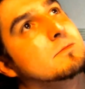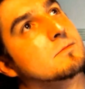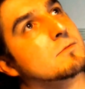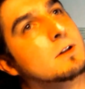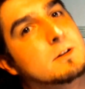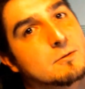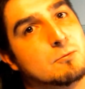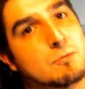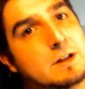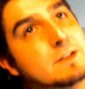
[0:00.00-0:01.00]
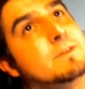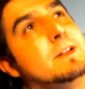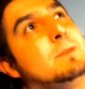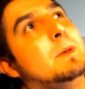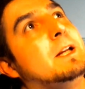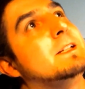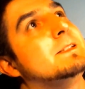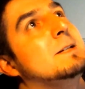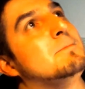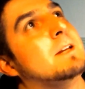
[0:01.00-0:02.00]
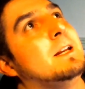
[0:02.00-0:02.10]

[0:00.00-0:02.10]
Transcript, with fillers: Well, one of the biggest M K